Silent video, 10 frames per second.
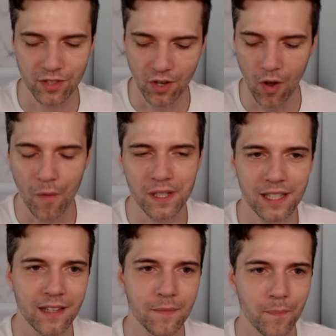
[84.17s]
So
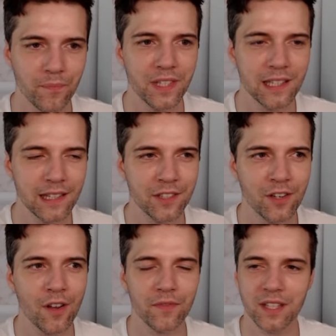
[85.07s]
obviously,
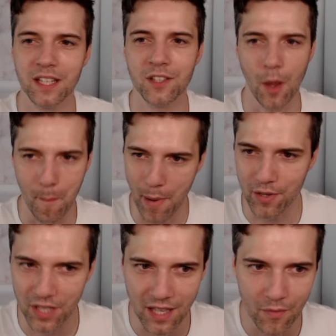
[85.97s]
this is not
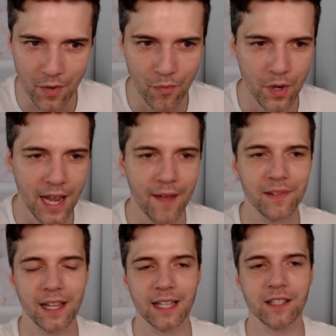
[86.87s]
positive when we have
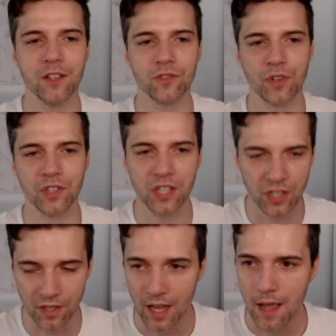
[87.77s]
like a CEO
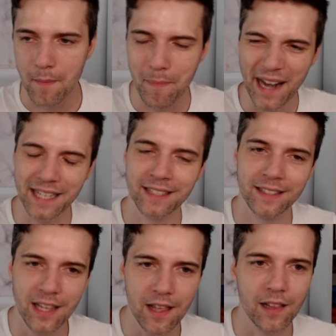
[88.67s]
transition, but
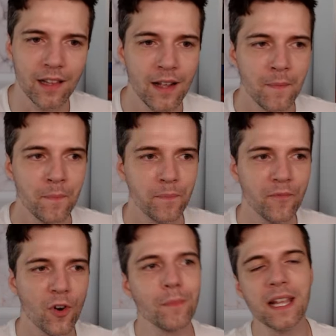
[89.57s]
still,
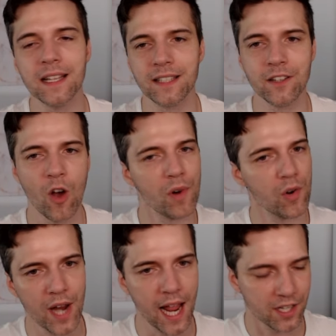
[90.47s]
for me, it's an
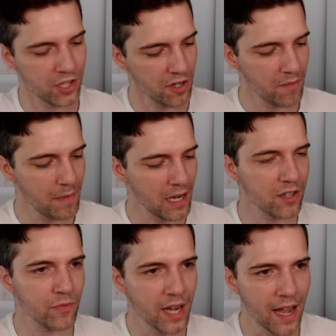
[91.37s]
overreaction
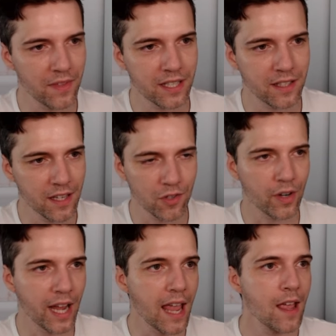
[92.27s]
because we have this news,
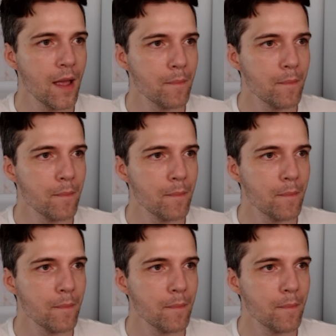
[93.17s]
okay?